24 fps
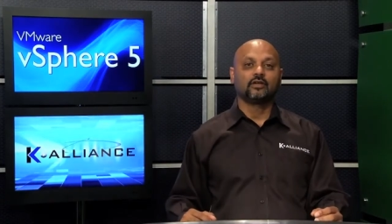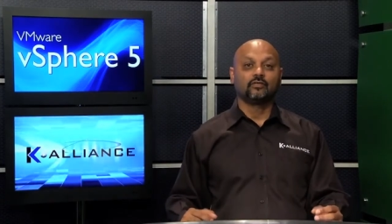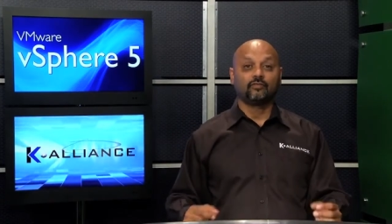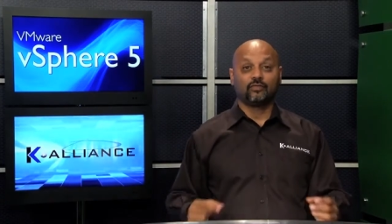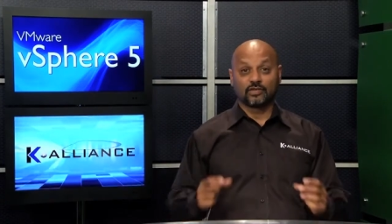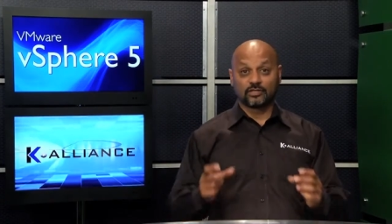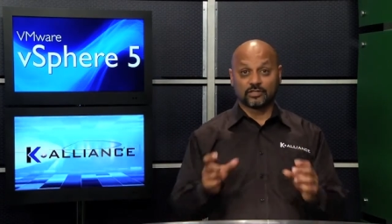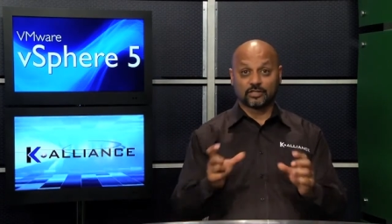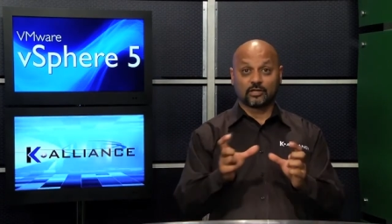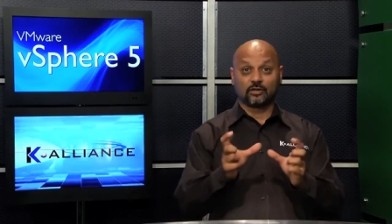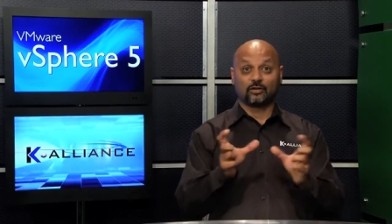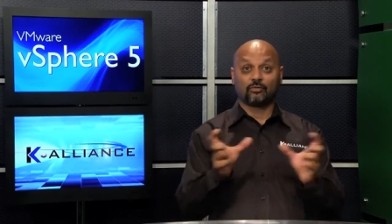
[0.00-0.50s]

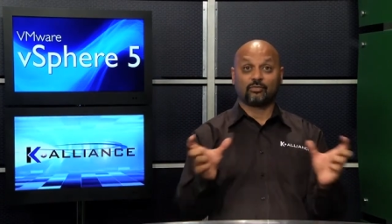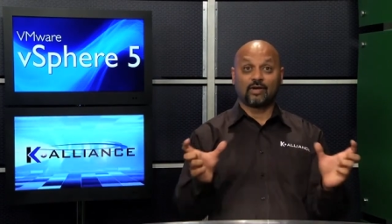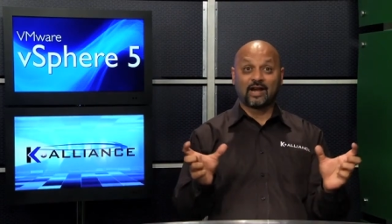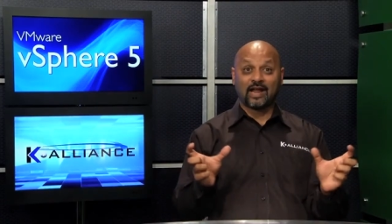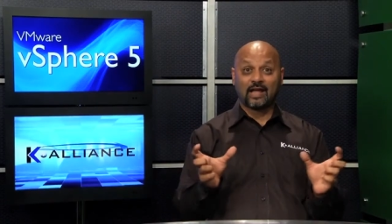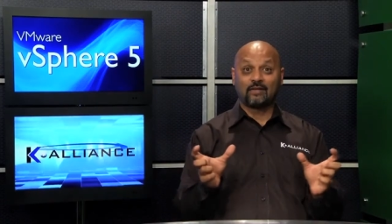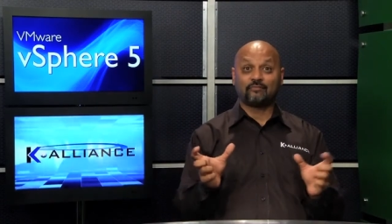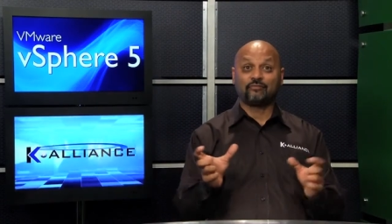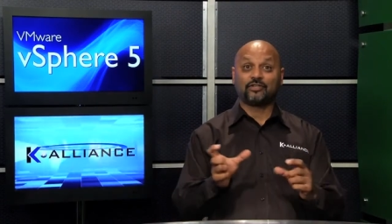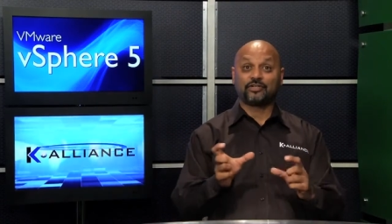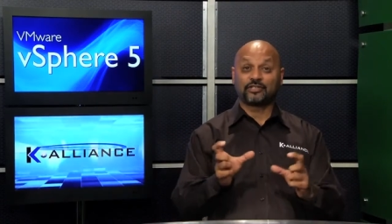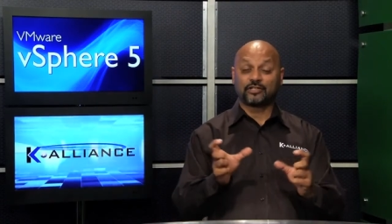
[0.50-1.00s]
Physical
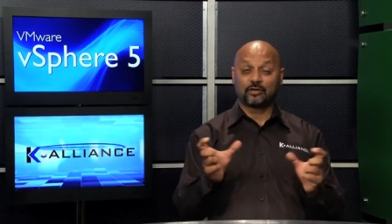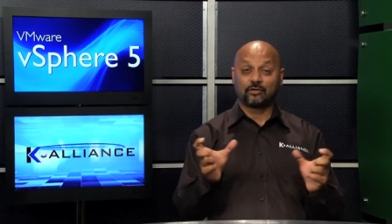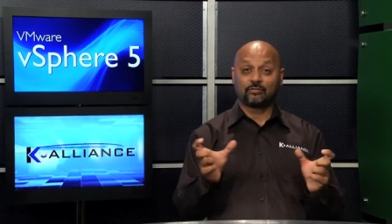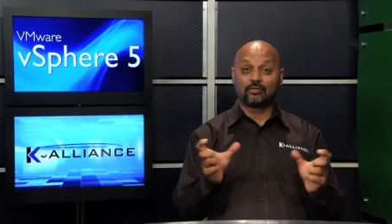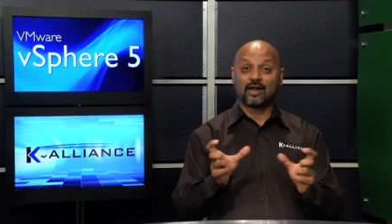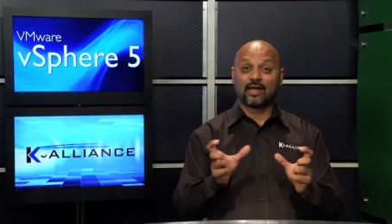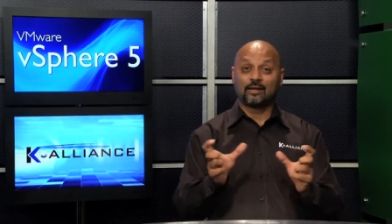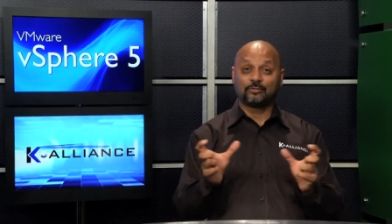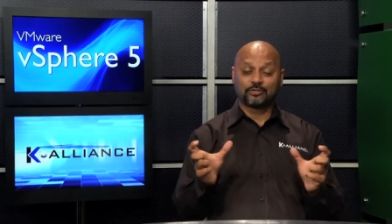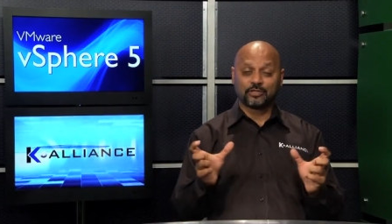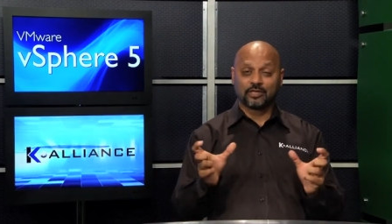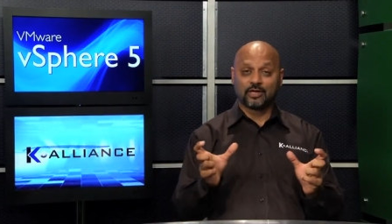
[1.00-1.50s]
RAM
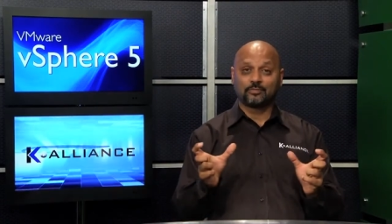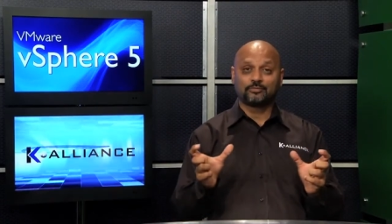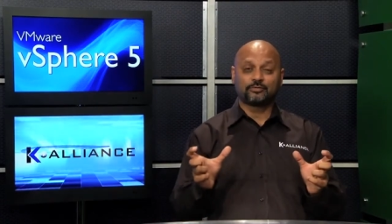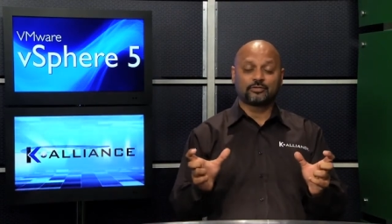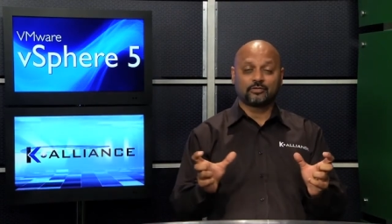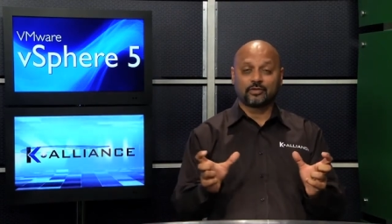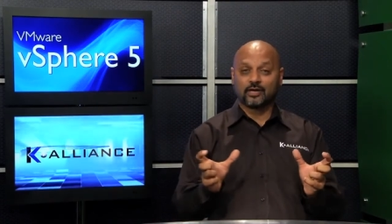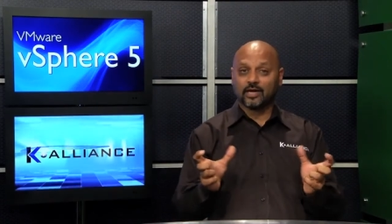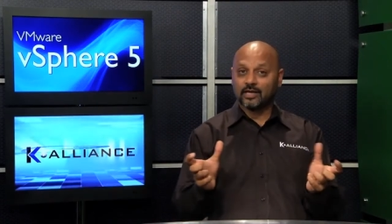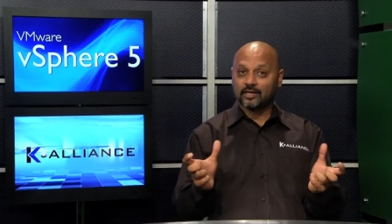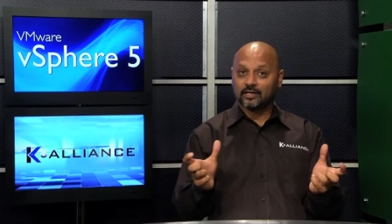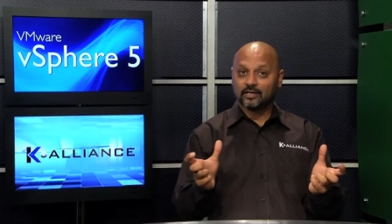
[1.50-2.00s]

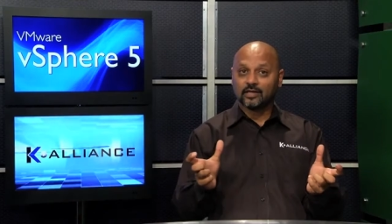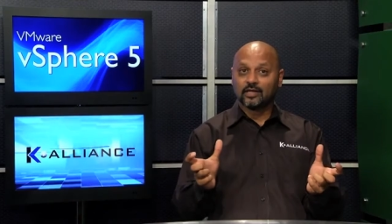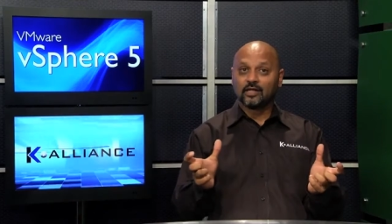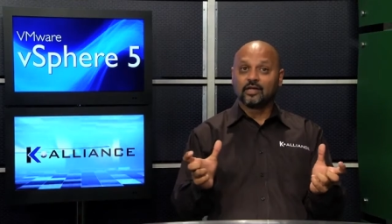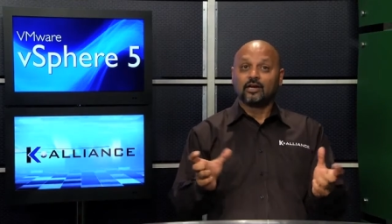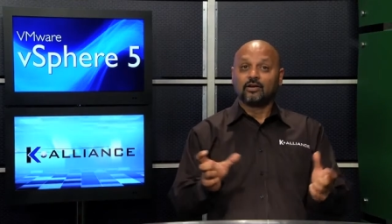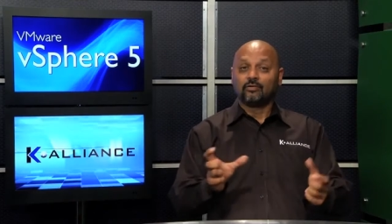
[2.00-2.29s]
chips, right?